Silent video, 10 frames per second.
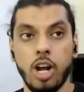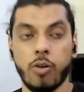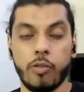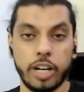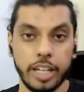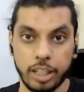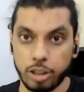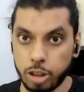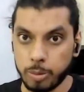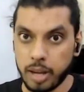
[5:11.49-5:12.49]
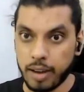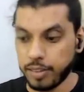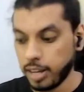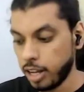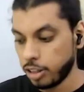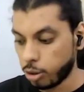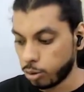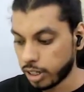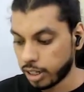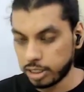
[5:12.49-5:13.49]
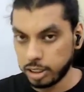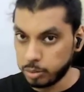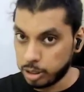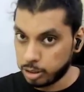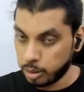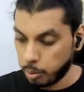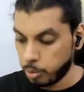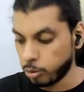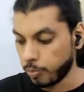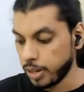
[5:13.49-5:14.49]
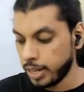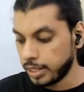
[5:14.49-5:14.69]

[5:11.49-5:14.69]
what areas you need to be having the core sacred system. That's step number 2.